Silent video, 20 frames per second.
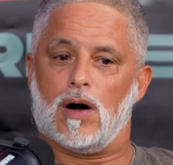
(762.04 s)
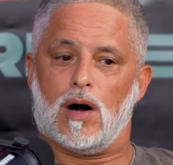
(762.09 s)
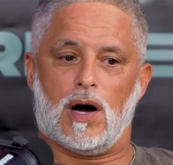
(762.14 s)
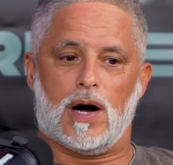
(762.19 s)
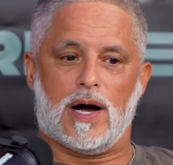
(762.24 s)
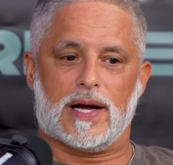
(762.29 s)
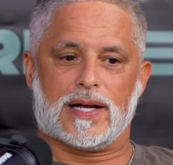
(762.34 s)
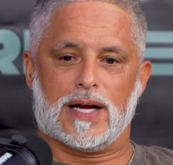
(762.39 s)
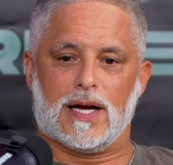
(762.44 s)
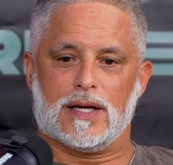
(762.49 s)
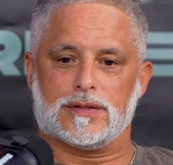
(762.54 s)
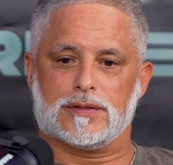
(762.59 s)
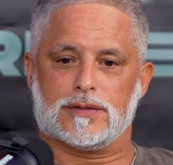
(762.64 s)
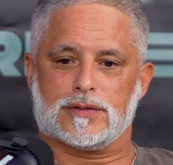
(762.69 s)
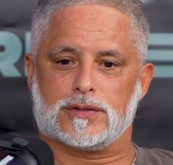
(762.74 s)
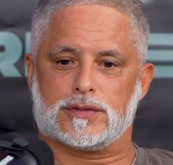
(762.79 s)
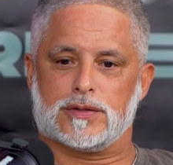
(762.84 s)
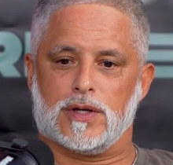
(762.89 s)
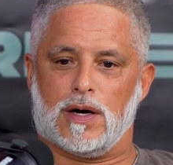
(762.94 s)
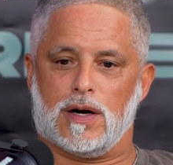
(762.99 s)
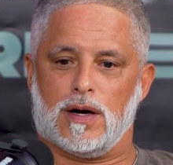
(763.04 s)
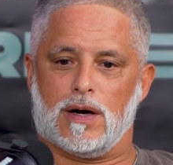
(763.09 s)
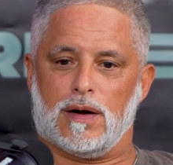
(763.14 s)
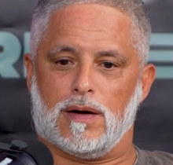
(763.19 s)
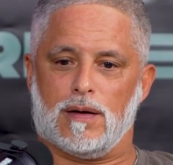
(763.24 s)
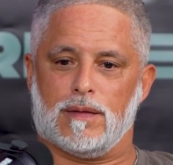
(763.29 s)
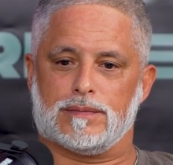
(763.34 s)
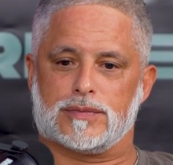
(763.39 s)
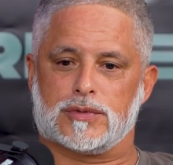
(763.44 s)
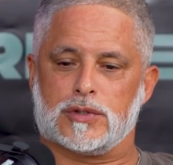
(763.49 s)
I got
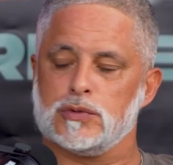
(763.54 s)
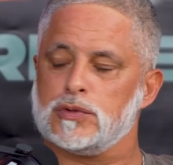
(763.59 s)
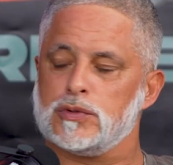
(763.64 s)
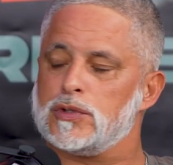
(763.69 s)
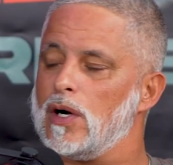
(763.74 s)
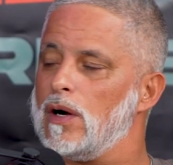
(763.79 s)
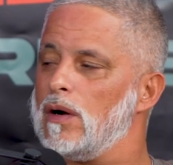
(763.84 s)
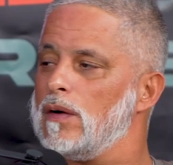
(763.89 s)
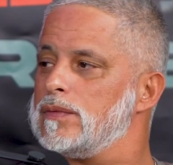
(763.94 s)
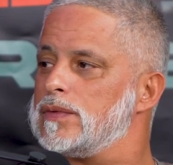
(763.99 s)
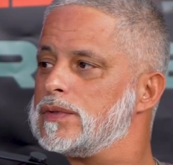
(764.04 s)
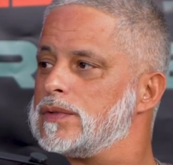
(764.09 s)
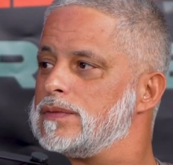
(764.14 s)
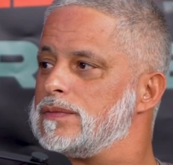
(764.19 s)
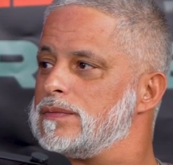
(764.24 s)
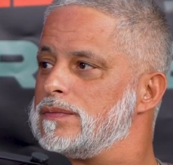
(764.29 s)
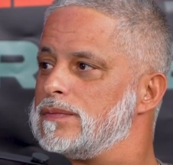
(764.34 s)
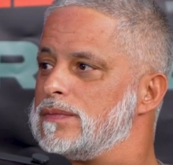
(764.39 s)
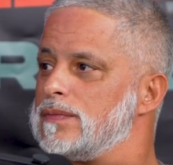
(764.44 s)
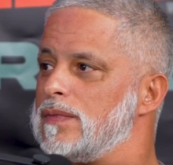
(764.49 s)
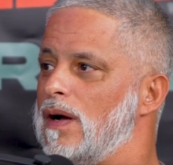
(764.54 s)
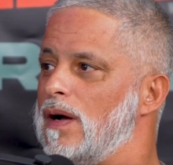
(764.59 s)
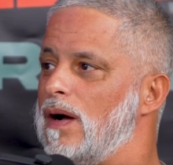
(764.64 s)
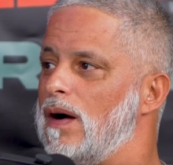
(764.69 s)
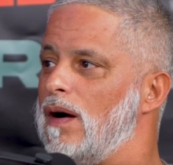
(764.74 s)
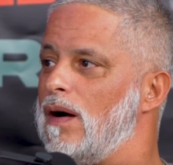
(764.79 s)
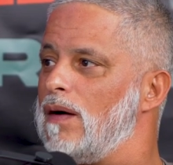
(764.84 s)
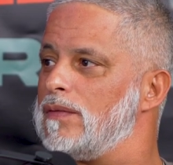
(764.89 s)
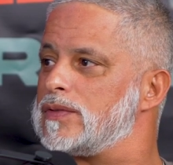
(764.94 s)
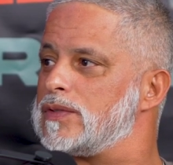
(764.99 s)
2 terms.
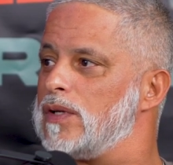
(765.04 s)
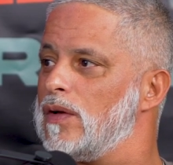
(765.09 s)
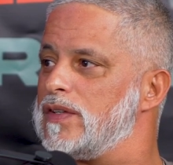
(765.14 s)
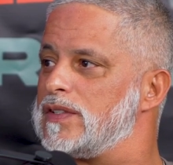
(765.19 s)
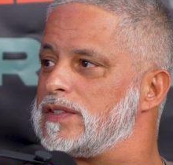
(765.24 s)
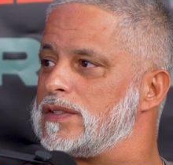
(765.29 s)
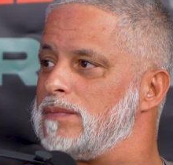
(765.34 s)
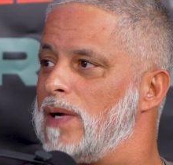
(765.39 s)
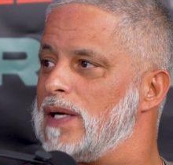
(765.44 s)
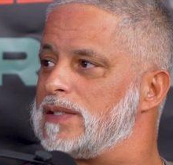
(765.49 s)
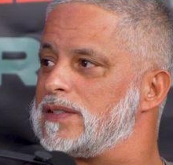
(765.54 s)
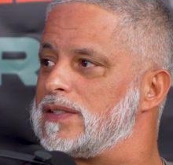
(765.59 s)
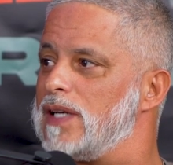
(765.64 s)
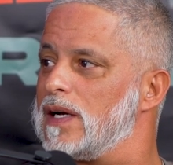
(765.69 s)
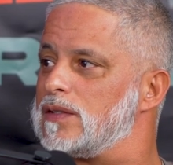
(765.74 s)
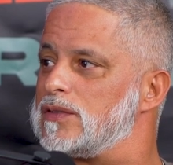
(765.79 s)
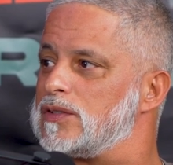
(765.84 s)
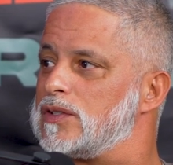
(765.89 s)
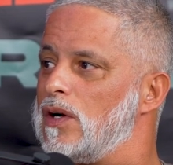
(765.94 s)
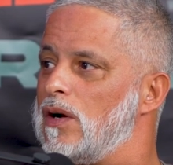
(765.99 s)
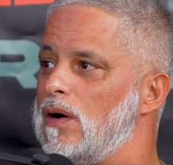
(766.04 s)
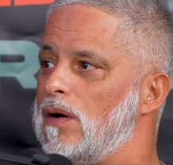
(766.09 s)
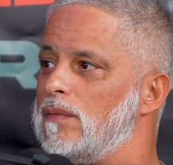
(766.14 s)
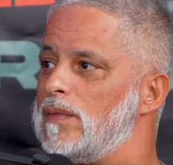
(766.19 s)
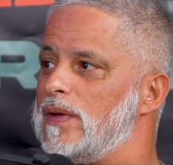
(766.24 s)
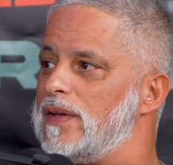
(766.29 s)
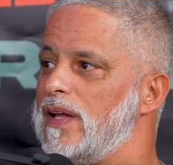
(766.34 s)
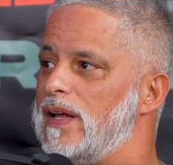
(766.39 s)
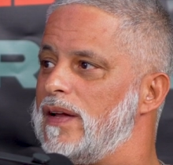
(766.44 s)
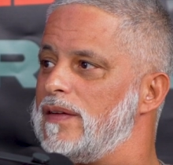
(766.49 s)
So this is my 2nd term,
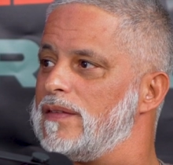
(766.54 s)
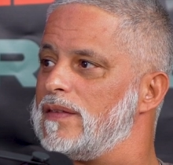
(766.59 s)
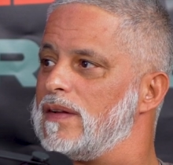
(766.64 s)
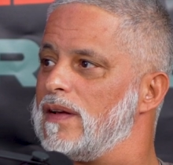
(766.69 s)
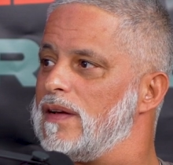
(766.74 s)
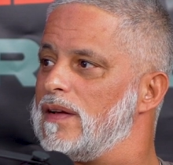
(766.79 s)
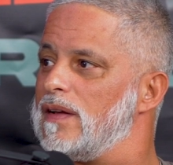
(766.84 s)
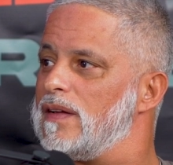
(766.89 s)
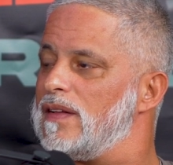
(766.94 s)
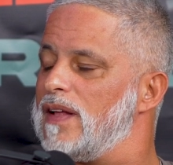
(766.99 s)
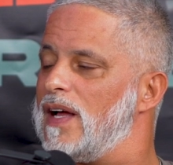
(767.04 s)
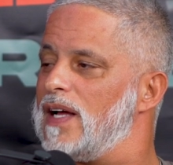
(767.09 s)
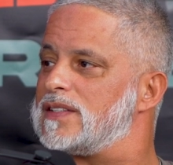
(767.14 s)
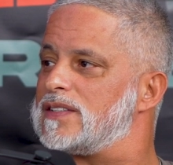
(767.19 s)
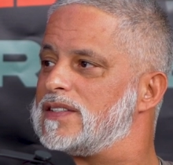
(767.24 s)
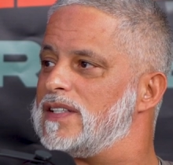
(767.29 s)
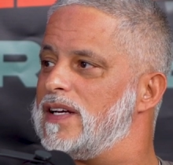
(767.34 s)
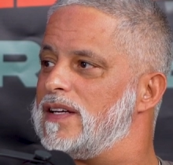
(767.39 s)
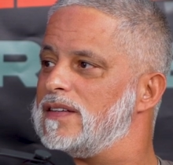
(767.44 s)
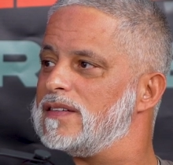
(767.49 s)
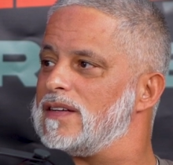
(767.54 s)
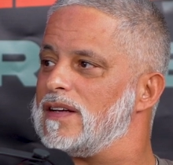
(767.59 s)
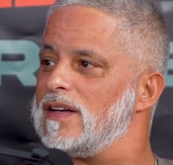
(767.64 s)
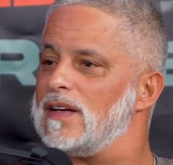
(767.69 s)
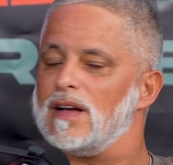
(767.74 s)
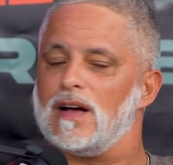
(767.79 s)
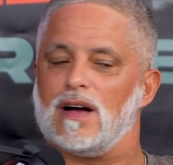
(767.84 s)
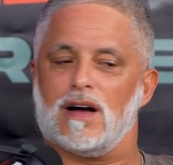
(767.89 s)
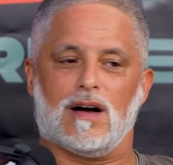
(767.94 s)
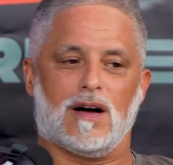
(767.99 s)
and then that's it.
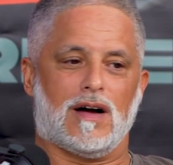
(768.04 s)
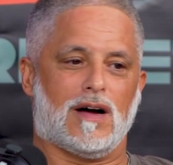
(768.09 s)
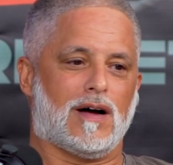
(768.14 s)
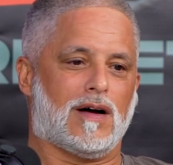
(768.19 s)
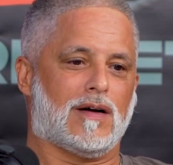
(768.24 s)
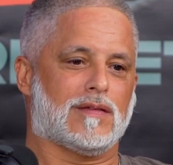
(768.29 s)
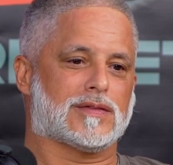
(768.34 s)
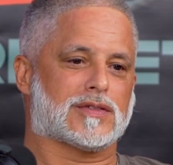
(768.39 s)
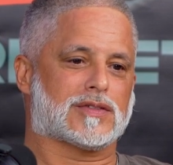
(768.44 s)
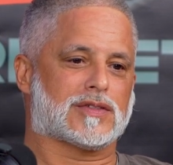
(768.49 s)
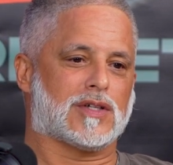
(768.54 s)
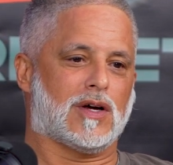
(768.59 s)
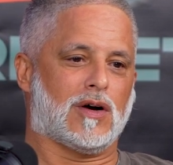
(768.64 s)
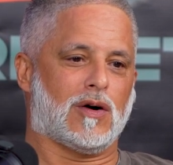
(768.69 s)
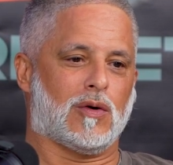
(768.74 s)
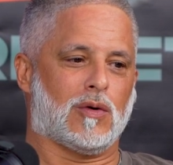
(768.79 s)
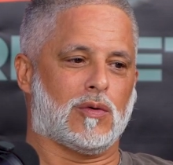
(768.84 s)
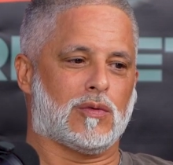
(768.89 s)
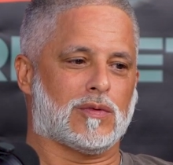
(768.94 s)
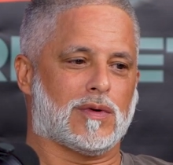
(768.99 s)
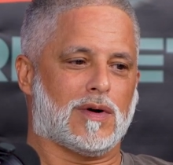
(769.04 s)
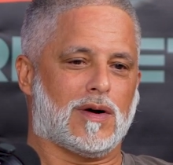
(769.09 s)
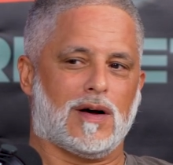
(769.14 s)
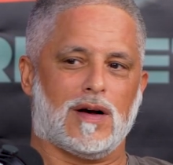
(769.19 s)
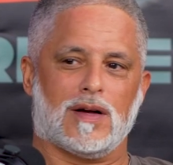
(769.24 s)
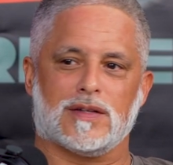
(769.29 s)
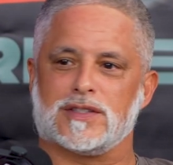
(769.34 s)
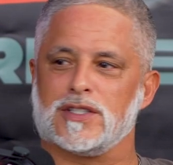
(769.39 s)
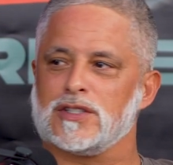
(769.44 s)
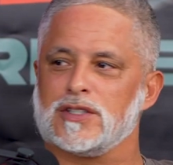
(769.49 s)
So
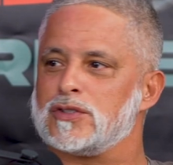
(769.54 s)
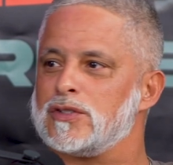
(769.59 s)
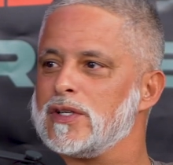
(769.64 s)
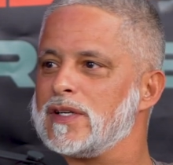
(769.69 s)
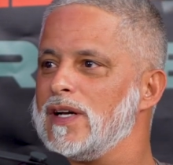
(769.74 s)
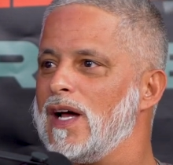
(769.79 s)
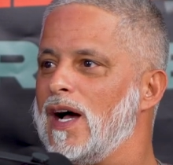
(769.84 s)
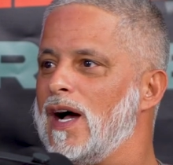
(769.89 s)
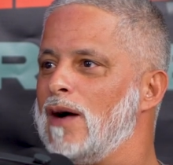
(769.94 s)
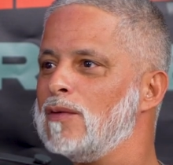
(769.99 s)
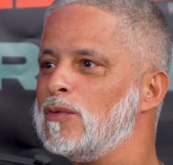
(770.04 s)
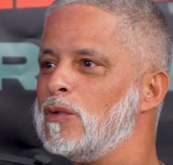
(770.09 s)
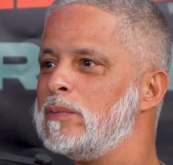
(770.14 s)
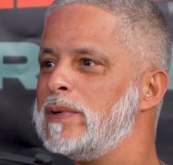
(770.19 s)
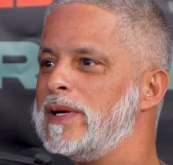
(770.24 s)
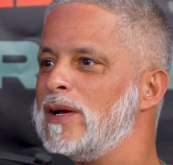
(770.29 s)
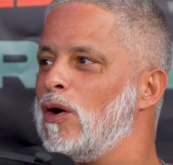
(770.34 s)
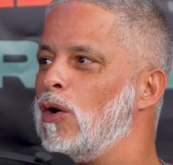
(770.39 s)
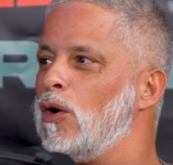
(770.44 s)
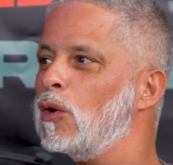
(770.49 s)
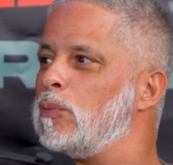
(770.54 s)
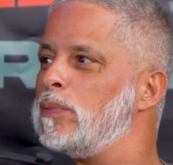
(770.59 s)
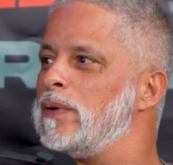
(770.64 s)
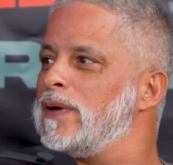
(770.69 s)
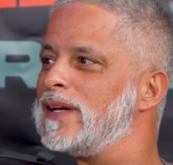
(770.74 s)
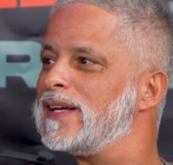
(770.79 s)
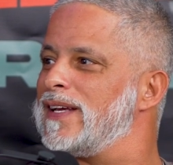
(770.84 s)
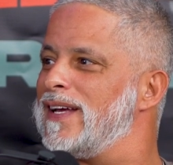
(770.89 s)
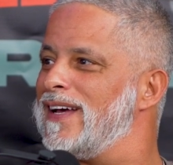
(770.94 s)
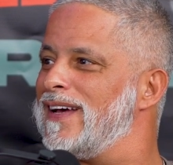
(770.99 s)
District 9 will be open
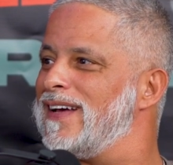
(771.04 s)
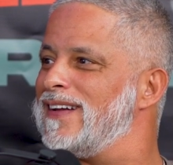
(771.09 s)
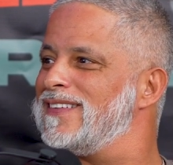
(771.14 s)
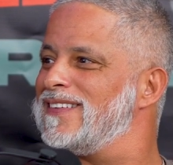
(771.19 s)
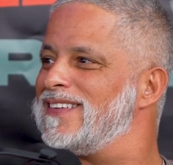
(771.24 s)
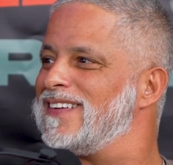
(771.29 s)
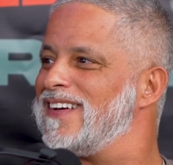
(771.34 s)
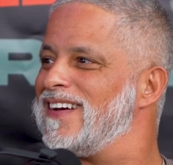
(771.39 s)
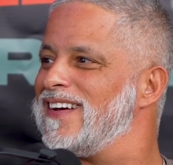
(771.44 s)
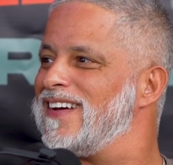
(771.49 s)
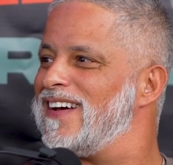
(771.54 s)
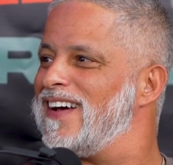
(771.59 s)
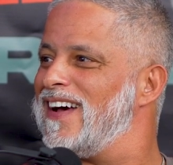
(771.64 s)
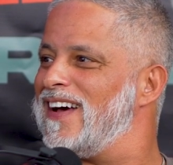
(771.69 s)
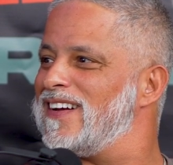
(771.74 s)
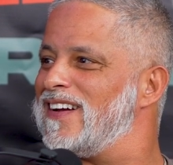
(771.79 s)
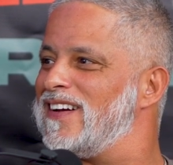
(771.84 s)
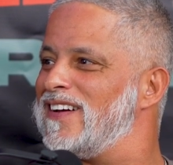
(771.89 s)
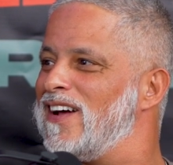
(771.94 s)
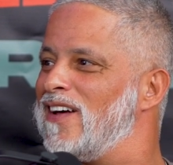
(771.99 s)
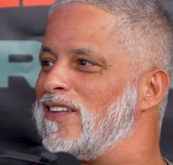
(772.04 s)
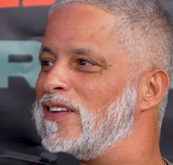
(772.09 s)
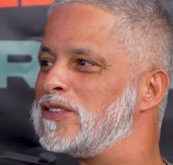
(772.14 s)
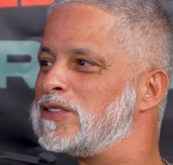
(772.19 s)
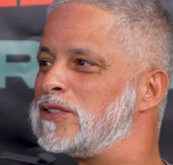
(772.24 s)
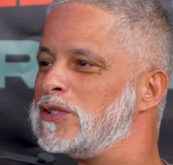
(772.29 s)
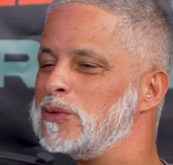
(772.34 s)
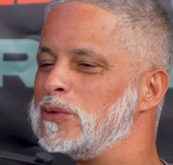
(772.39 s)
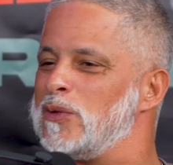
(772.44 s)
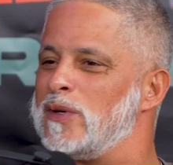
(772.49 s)
again in another
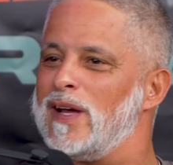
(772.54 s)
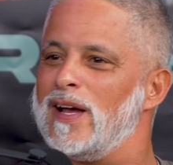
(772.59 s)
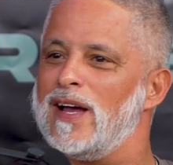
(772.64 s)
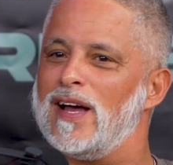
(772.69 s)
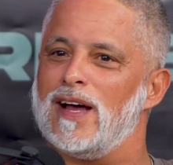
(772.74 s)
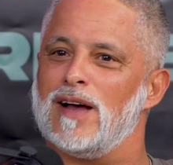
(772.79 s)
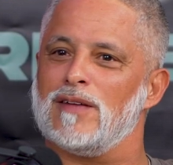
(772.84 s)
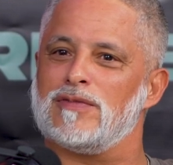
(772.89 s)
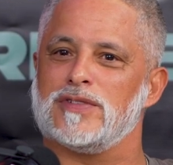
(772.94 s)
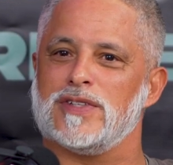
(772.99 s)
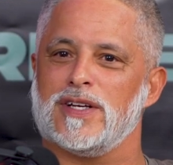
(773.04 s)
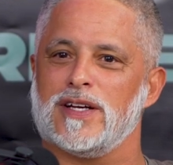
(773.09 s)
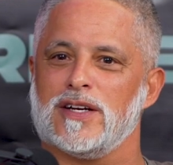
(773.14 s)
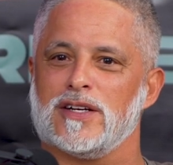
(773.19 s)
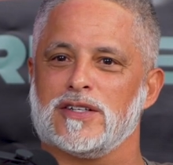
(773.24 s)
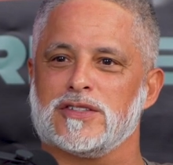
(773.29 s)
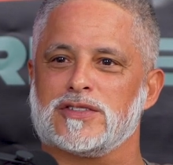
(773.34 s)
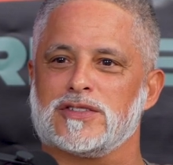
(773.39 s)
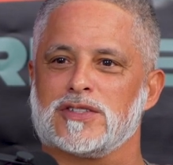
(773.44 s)
2.5 years.